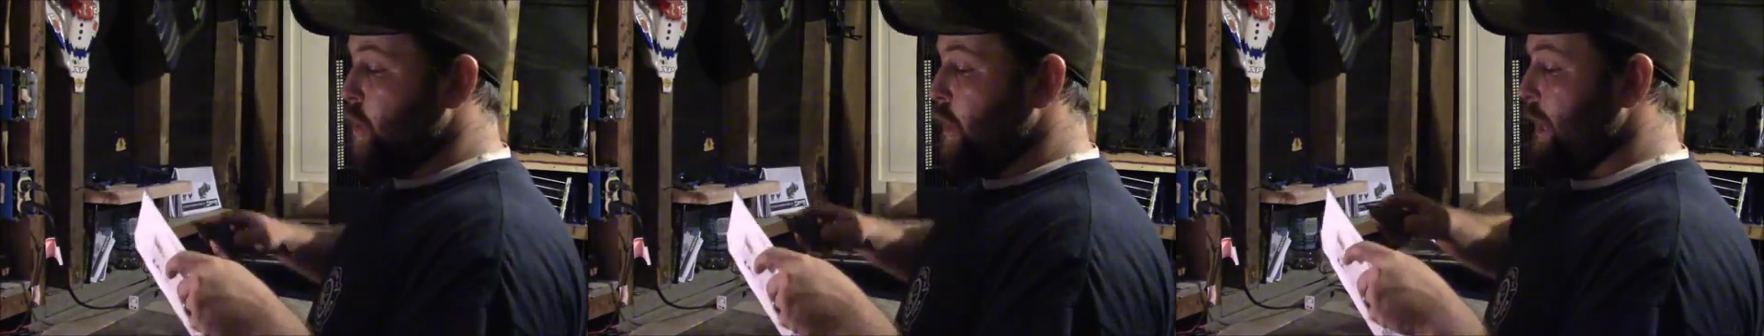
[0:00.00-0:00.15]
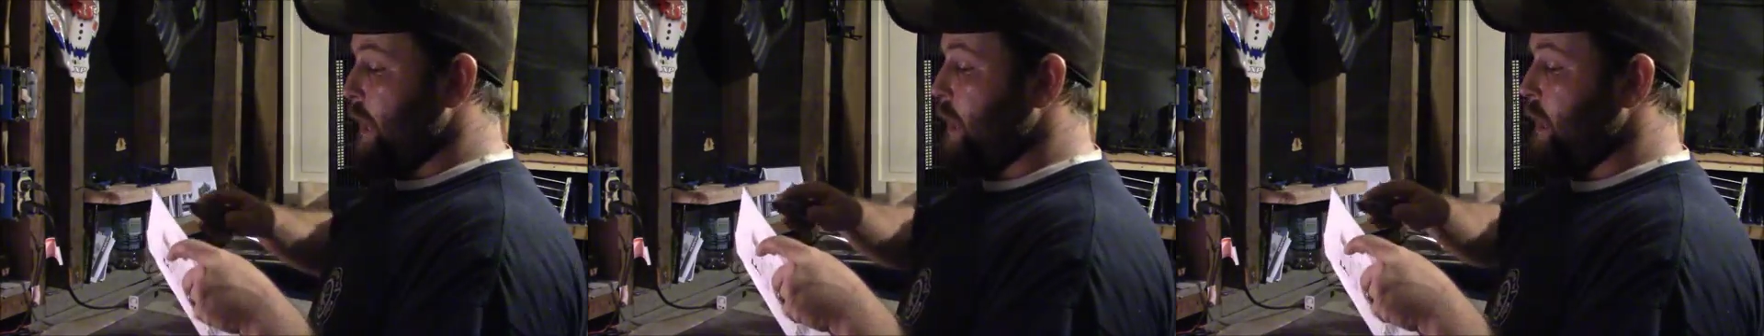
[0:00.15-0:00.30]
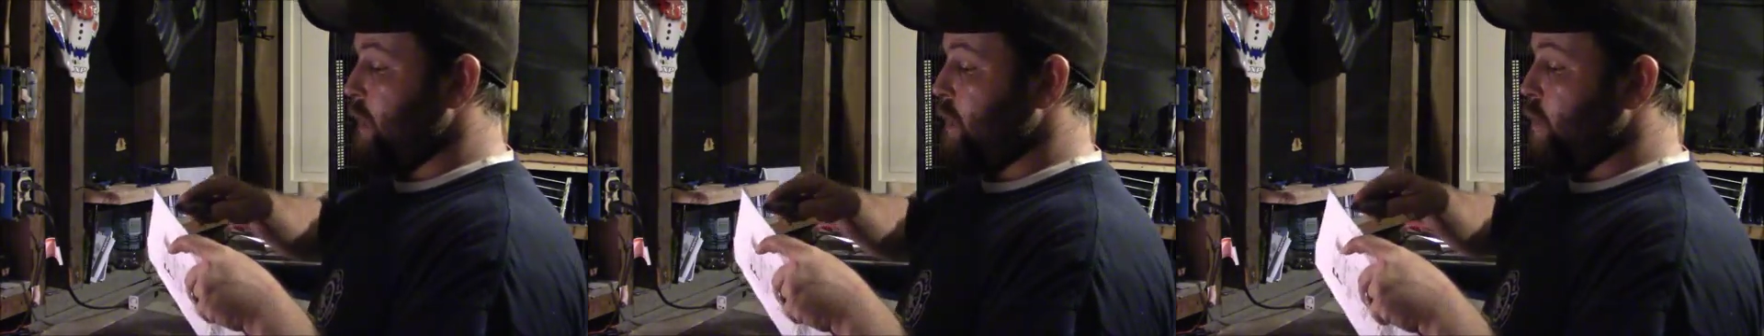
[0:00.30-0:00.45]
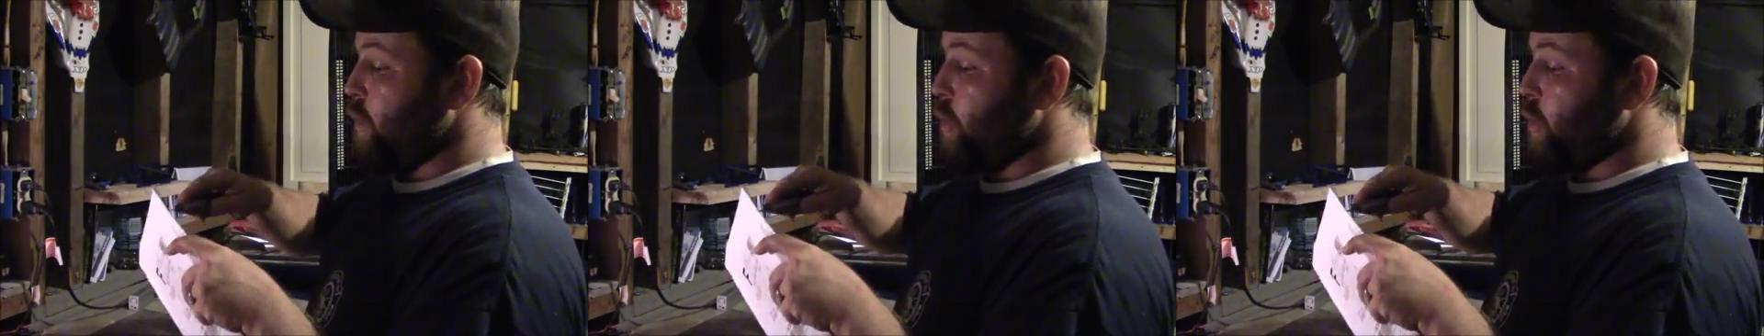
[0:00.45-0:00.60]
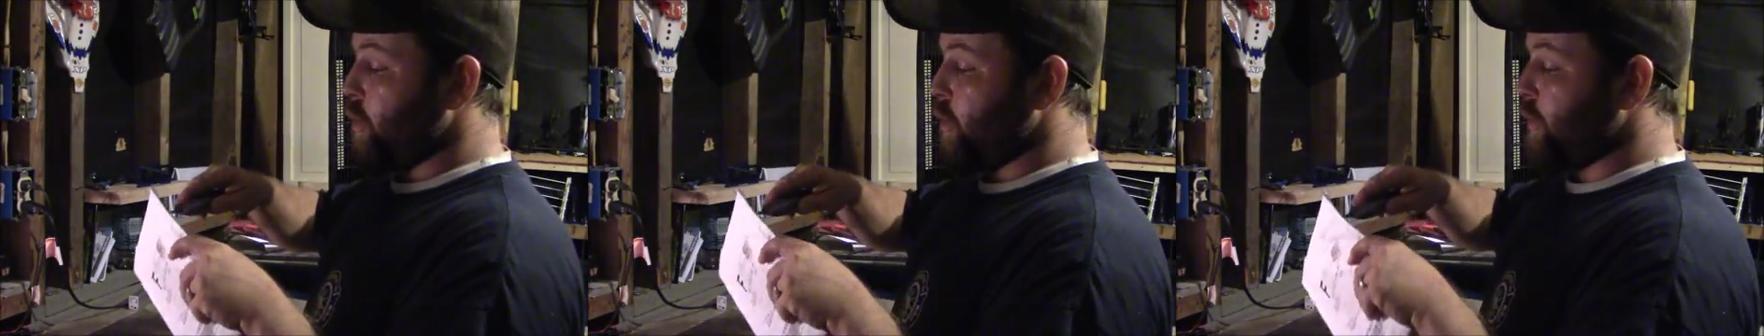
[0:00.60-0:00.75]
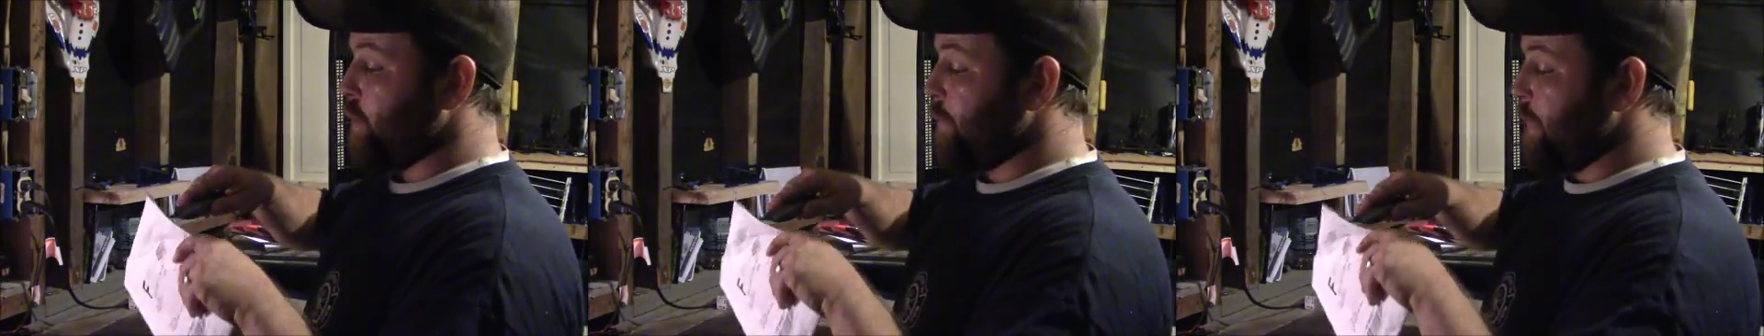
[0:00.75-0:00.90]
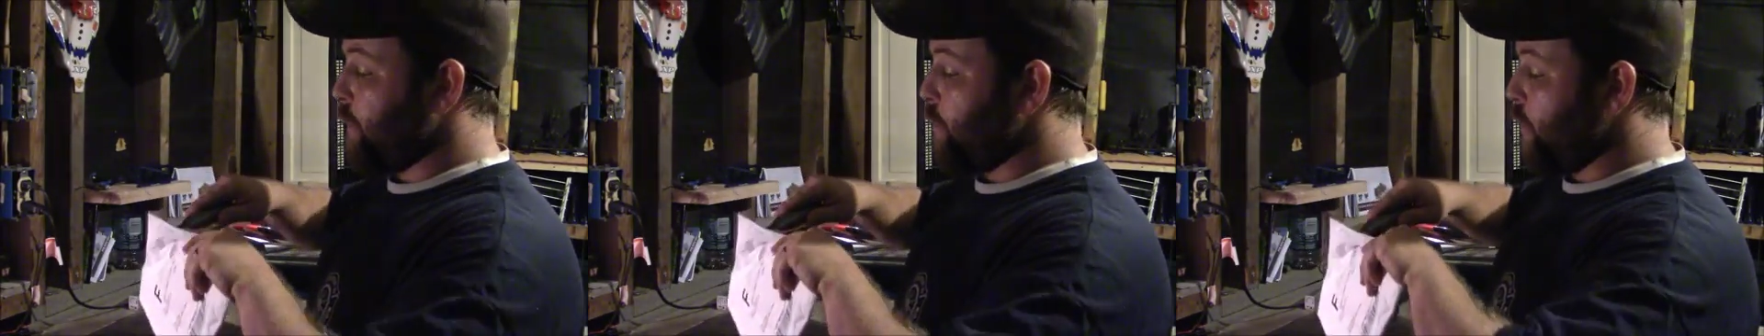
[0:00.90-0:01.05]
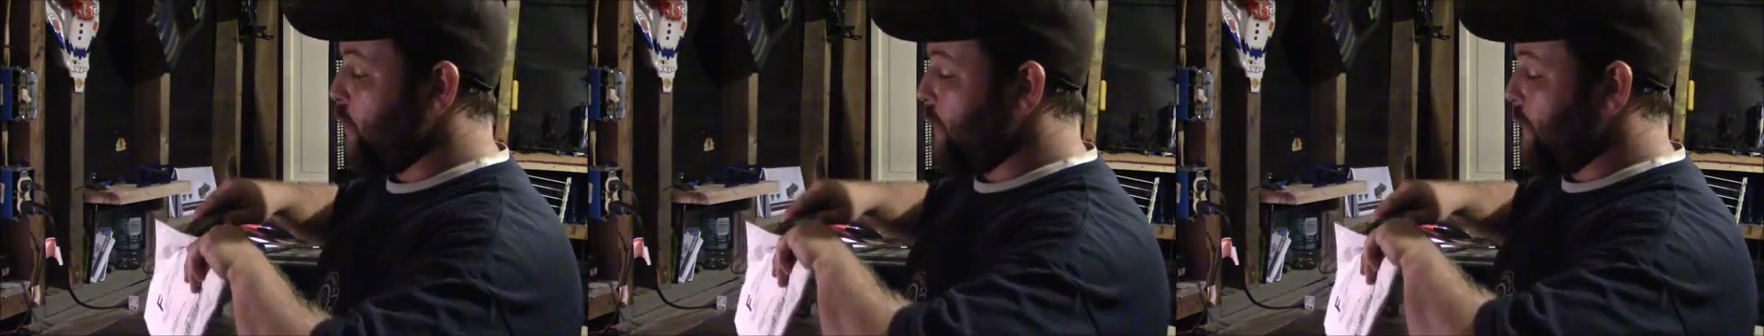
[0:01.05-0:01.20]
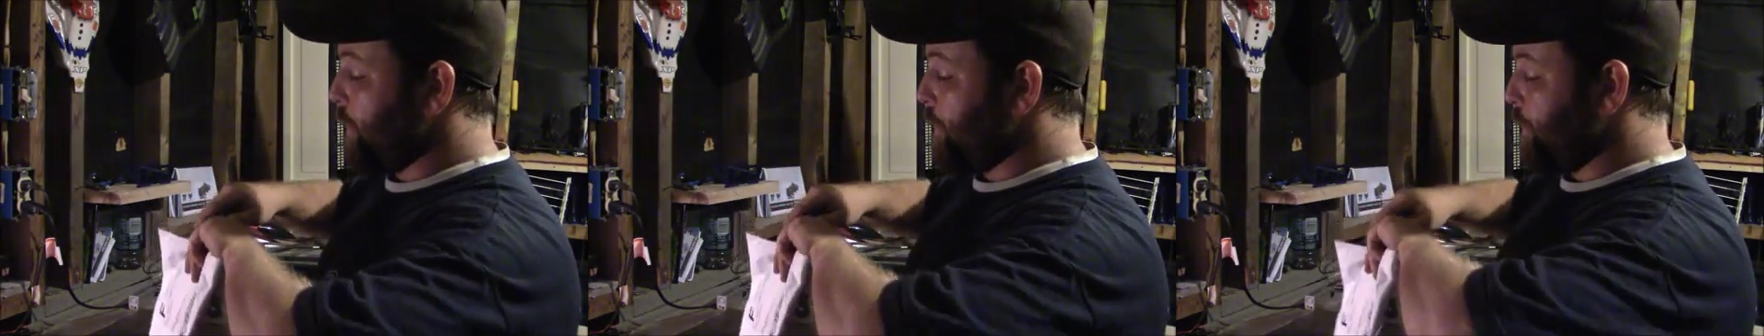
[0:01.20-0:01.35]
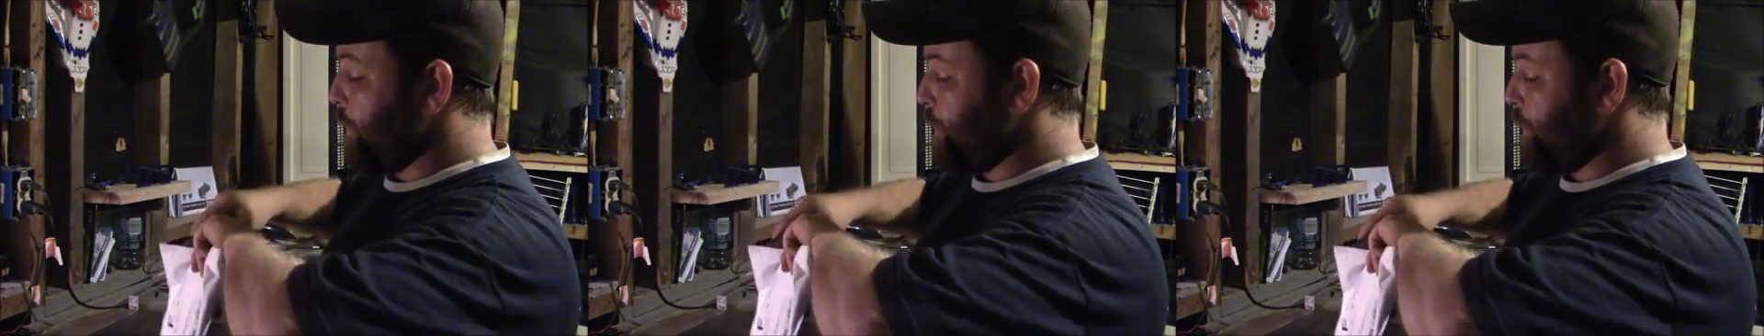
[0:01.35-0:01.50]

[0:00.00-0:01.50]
and ordered me one.